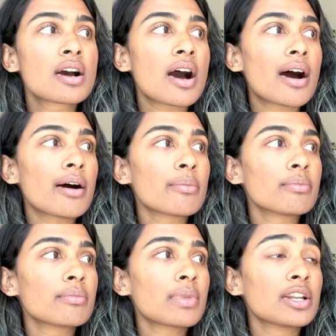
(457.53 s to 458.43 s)

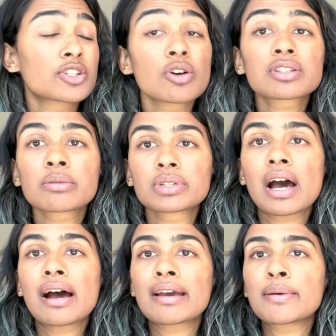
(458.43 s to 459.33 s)
And it took some
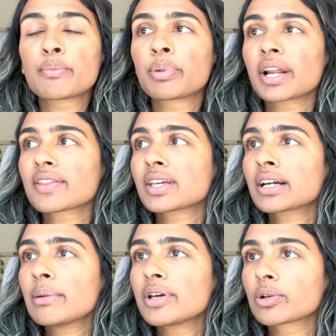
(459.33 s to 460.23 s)
time, but I
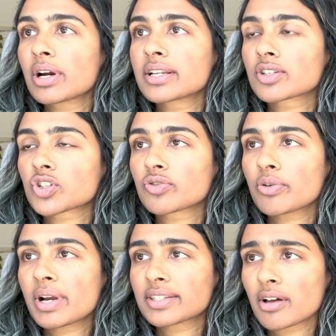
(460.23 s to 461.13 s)
think I made the right decision for
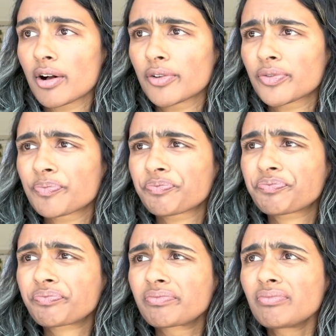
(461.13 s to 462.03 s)
myself.
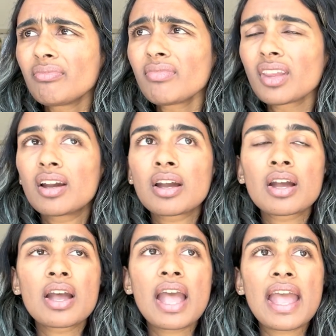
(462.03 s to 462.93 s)

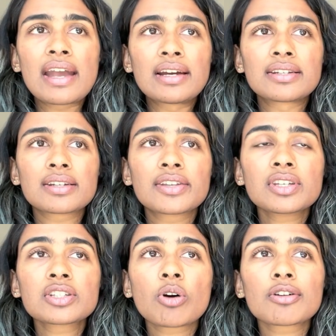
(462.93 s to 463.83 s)
And I
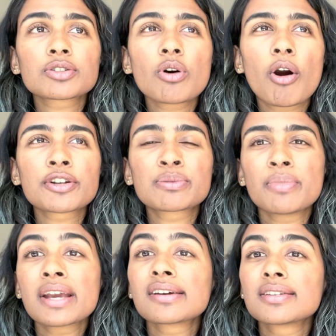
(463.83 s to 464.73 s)
think it's also hard to
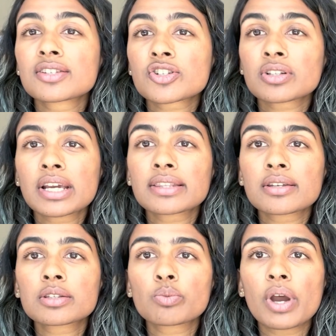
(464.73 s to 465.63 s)
make a decision like
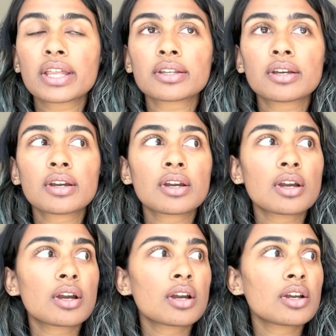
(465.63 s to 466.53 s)
this when,
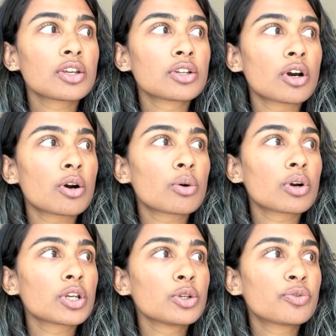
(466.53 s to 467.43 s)

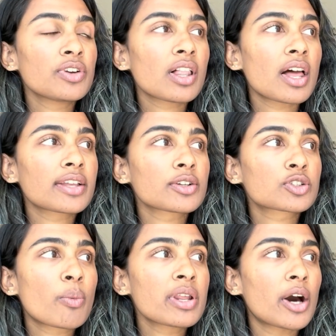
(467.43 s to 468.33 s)
you feel like there's
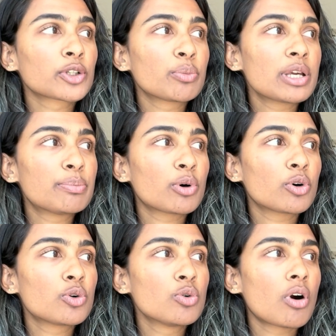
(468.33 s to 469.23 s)
so many other people
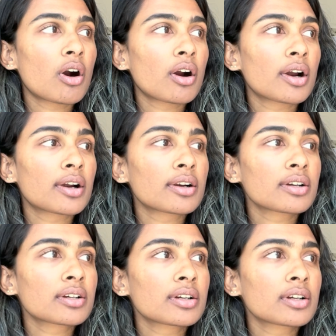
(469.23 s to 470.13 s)
who are,